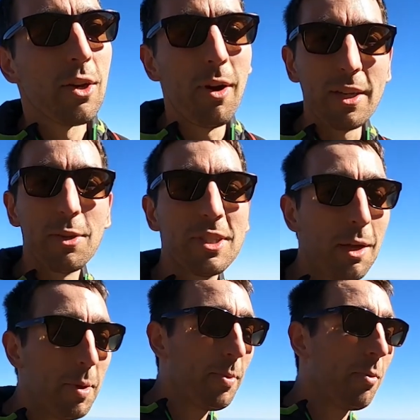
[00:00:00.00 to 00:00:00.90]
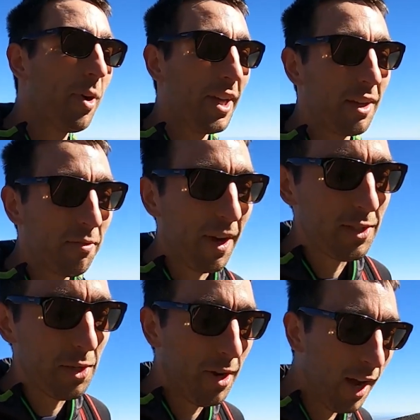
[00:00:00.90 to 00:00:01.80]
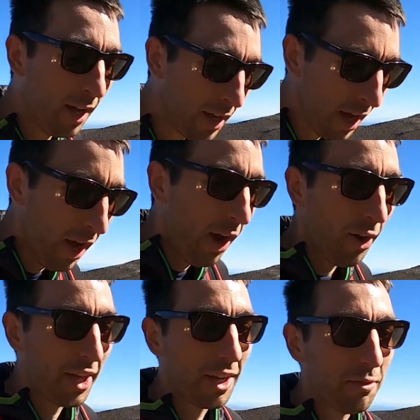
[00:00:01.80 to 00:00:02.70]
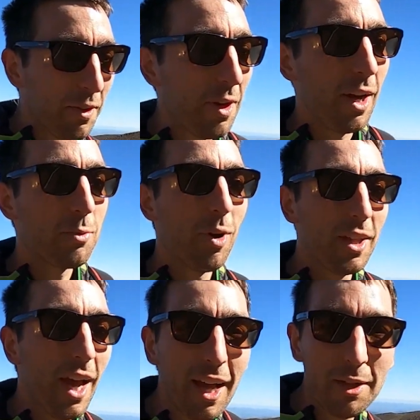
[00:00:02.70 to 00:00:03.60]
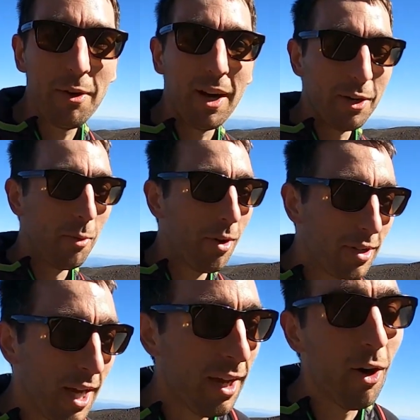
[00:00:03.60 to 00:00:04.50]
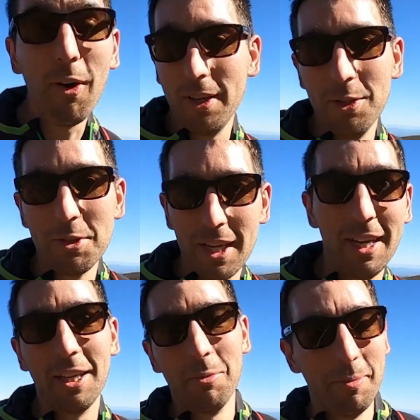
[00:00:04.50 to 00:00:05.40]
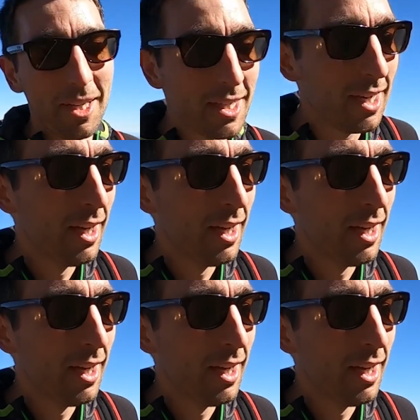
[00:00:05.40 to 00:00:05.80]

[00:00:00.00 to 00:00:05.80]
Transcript: So right, so tell people where they can find you, how they can figure out where the hell you are in the world, or in New Zealand at the moment.